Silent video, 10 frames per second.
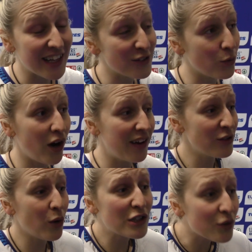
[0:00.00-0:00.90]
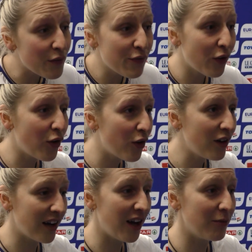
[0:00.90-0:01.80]
That's what I do it
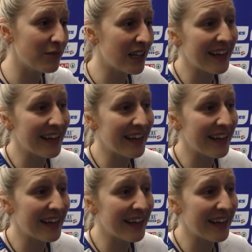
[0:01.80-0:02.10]
for.